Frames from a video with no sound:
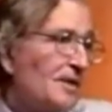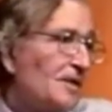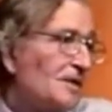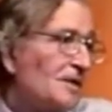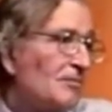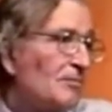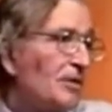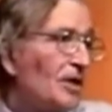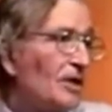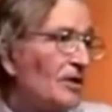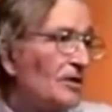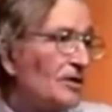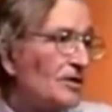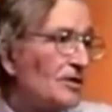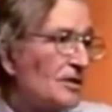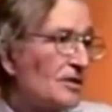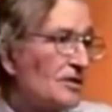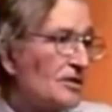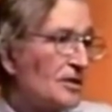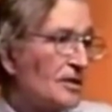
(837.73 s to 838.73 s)
is a blow to
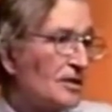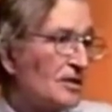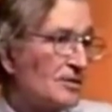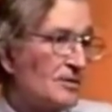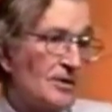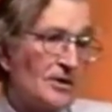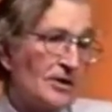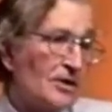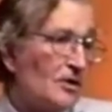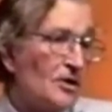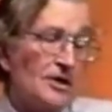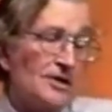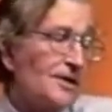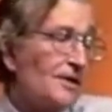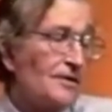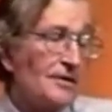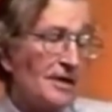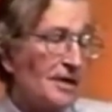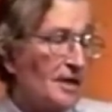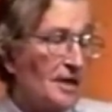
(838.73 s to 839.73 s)
socialism, you ought to
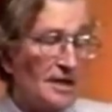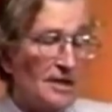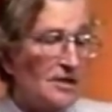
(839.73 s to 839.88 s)
also think